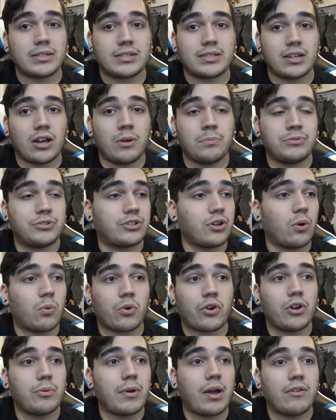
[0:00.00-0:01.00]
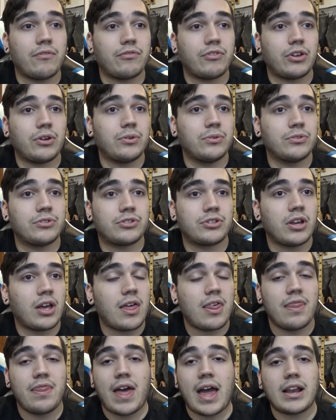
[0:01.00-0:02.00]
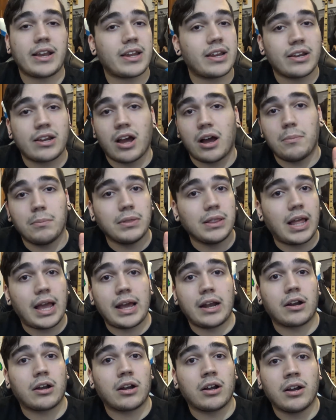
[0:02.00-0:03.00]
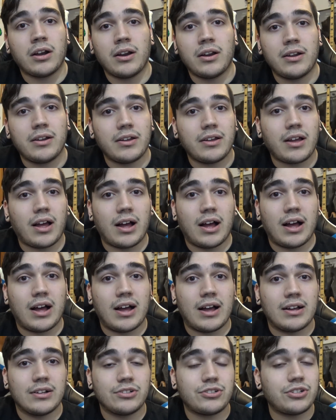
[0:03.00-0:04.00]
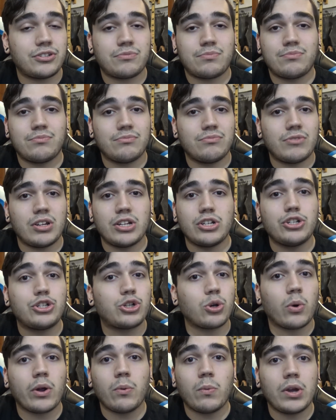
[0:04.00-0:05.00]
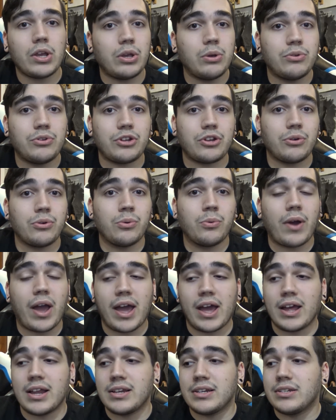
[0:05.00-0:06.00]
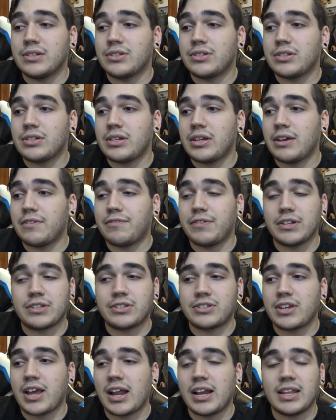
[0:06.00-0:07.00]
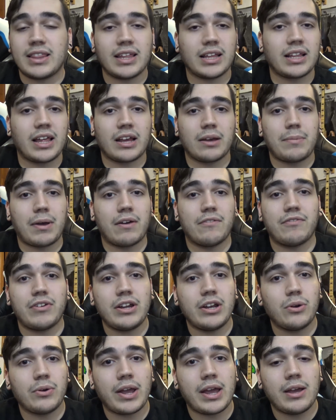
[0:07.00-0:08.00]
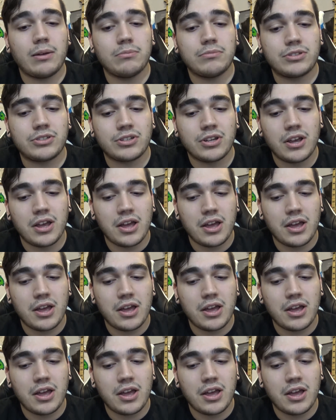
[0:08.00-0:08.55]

subs, don't worry about views. That can come later. Just enjoy what you do, and if it's anything like about video games,